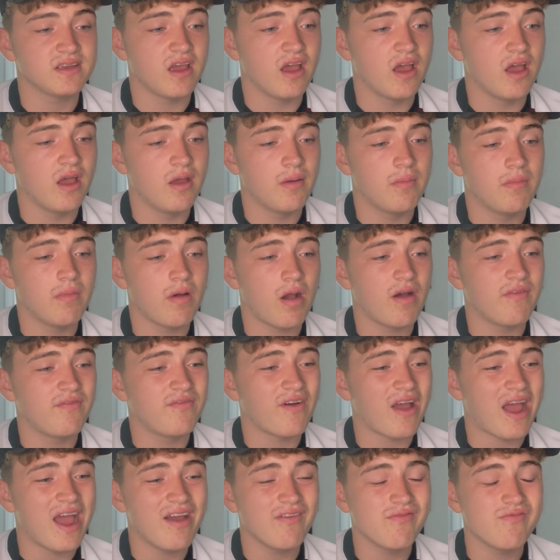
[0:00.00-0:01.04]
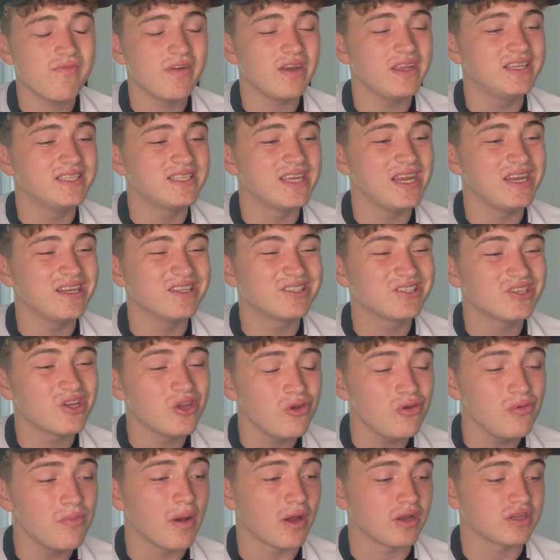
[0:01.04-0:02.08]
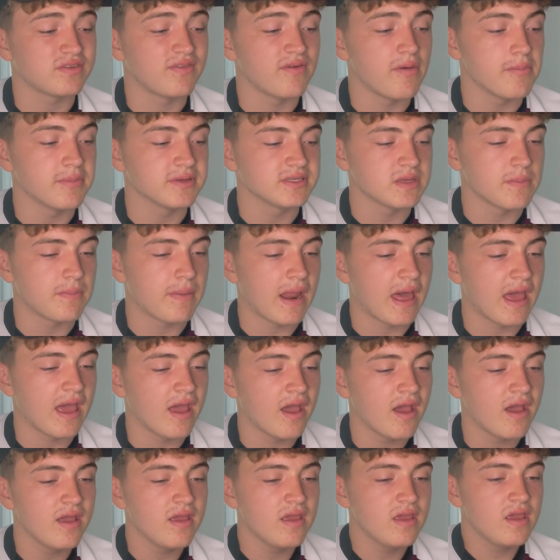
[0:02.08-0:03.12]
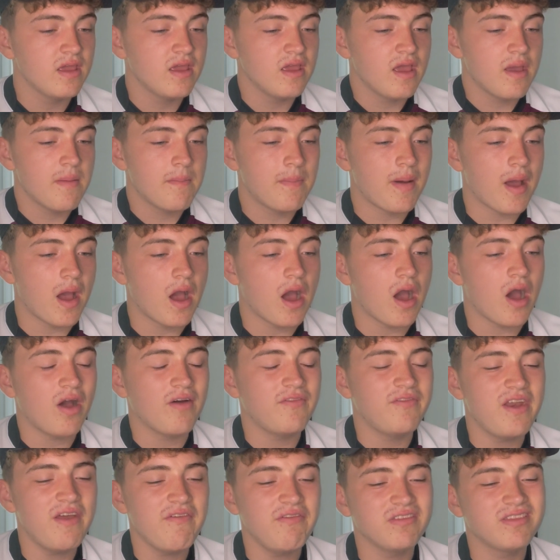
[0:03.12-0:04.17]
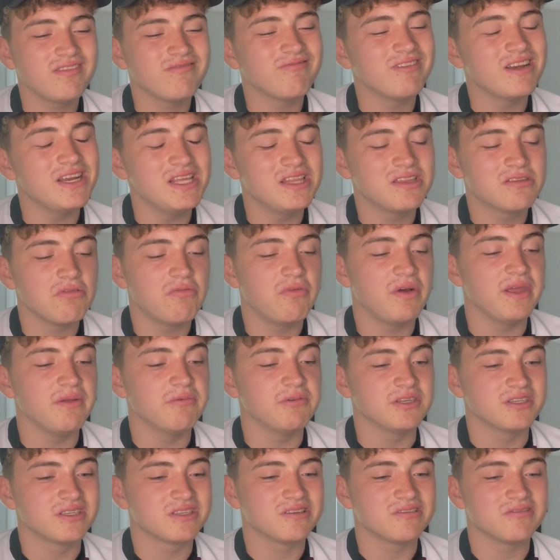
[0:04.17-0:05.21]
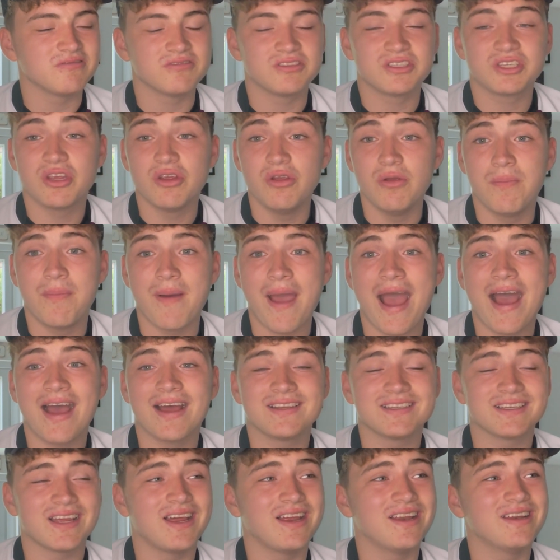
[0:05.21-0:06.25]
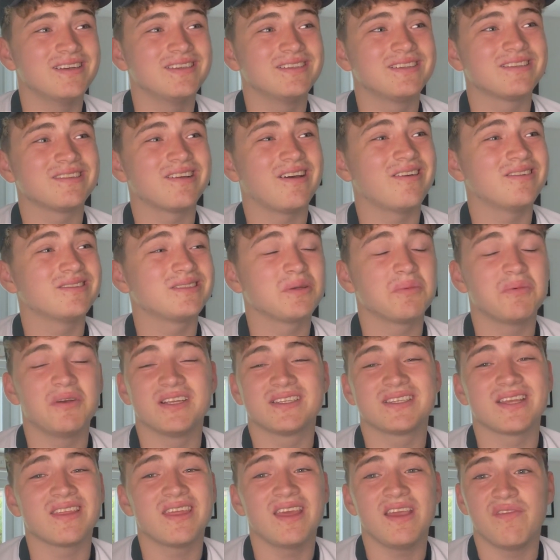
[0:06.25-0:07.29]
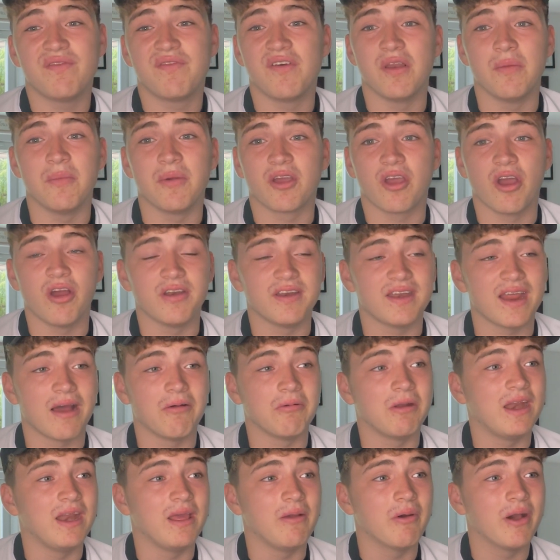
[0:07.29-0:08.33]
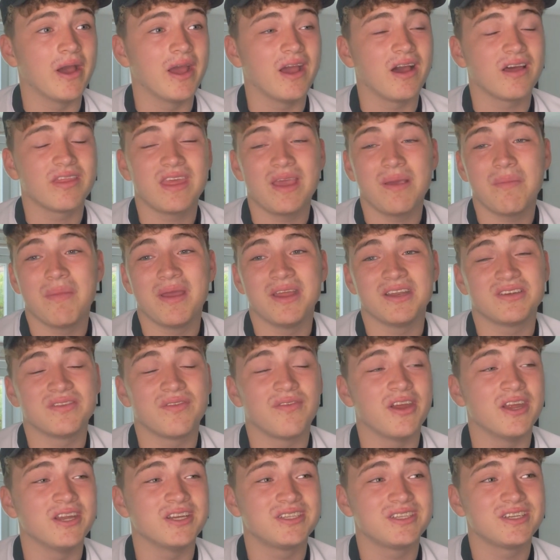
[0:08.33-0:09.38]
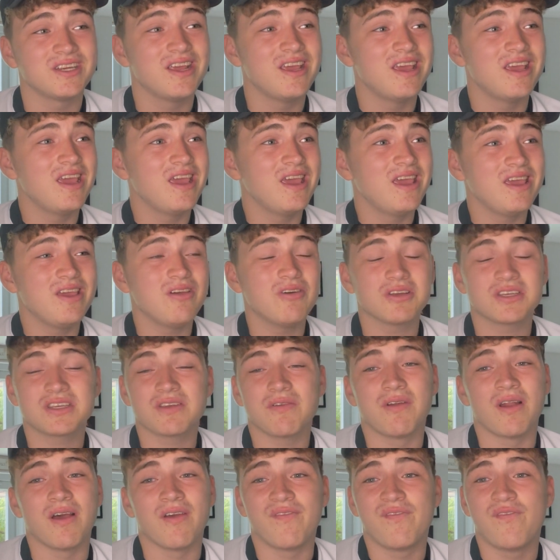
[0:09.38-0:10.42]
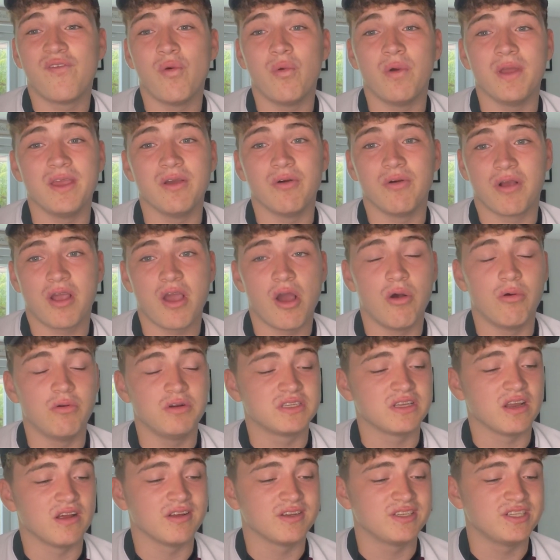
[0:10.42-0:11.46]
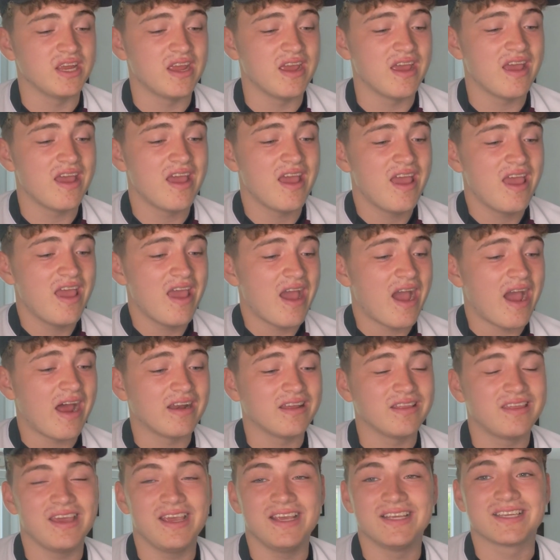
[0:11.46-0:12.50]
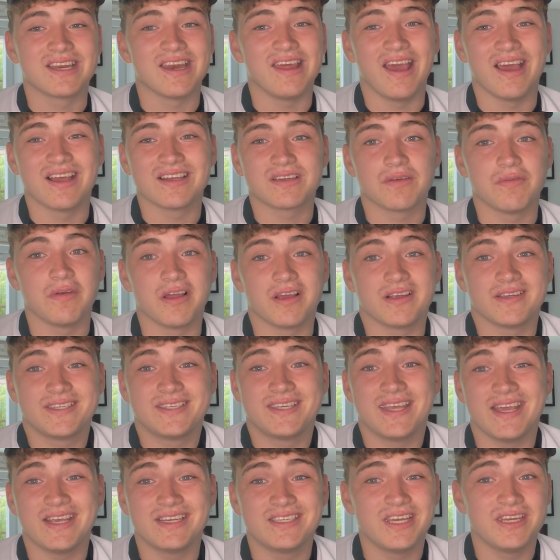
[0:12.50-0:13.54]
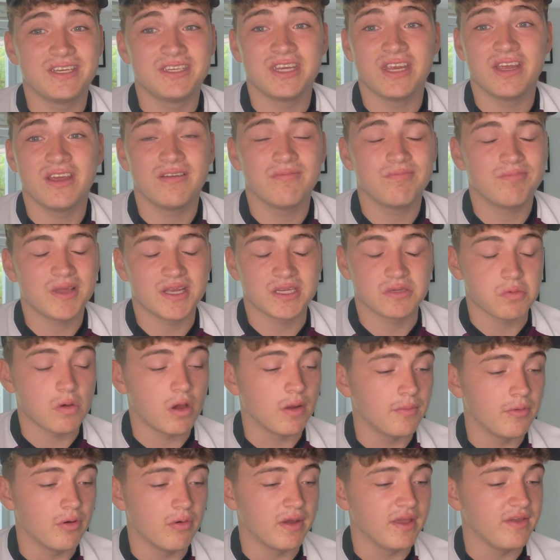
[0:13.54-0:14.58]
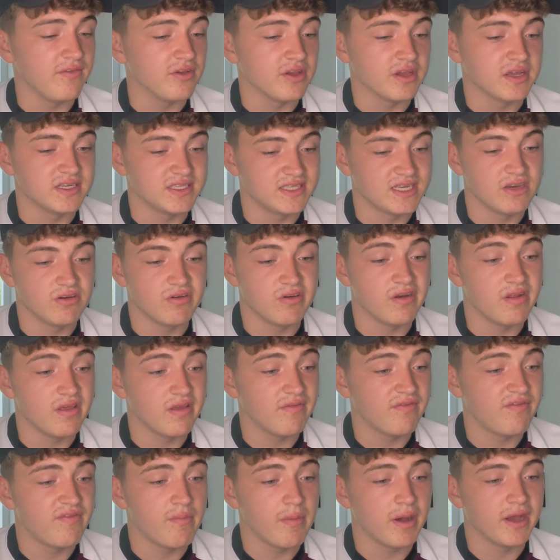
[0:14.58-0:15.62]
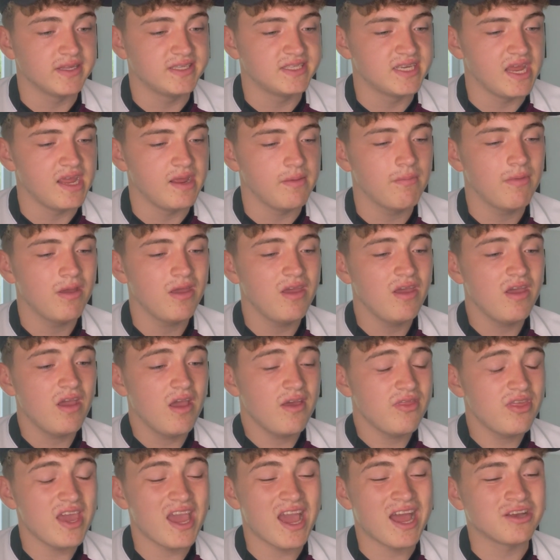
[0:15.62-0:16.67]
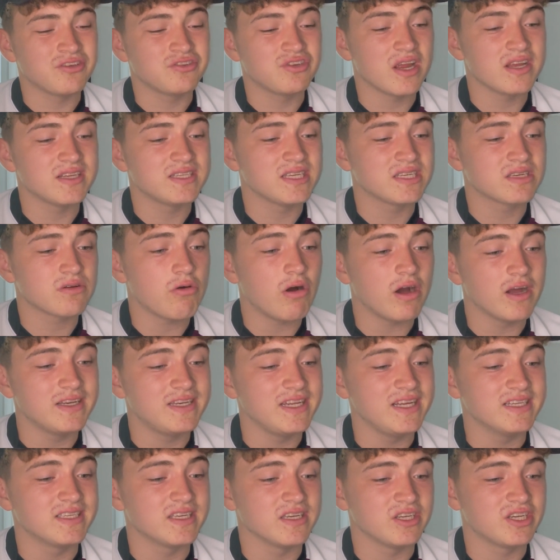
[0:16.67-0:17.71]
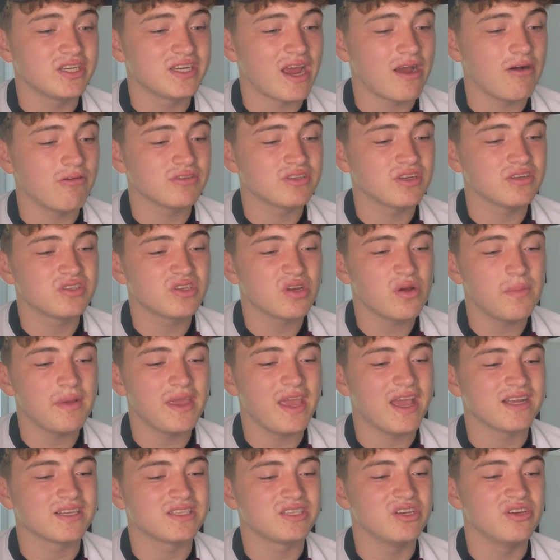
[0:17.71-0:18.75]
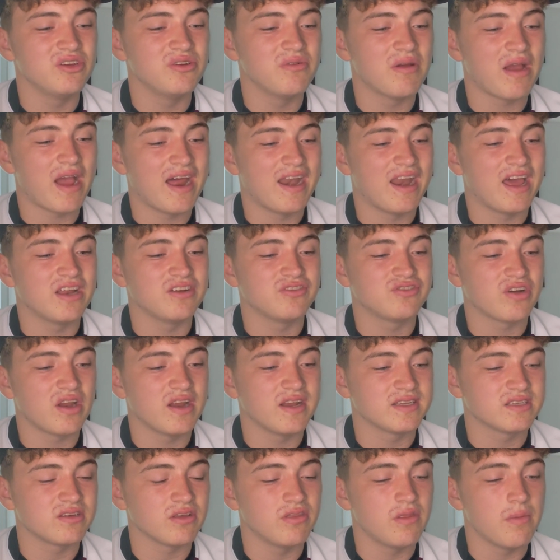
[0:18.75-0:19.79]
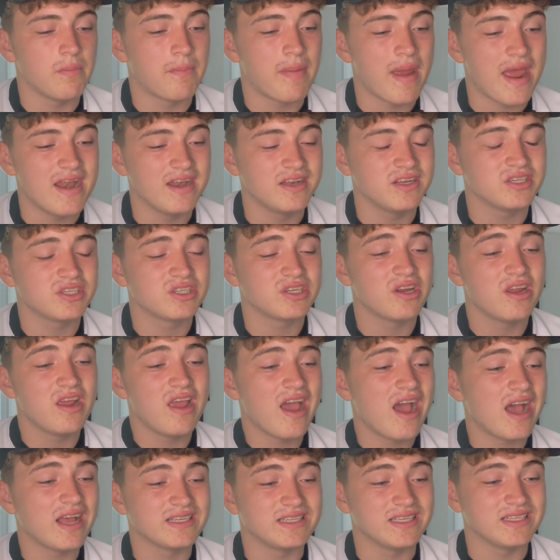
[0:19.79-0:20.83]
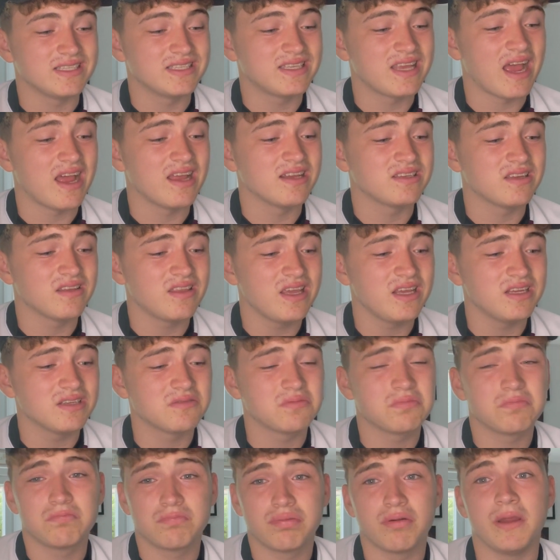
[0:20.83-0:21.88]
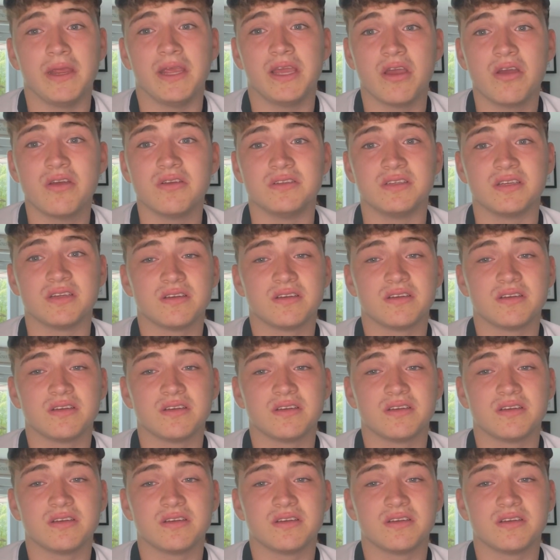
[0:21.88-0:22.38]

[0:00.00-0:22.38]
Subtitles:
I haven't really seen too much of him as a player, but I've never really thought he was too bad. And to be honest, I think Fulham are going down anyway. I think Mitrovic, he got something like 40 odd goals last year, and I think he's going to get something like 6 this year. That's why I'm not even considering him for my team. I think Andreas is quite a decent shout. So Tomiyasu and Andreas on the bench, as it stands, I think it's pretty good.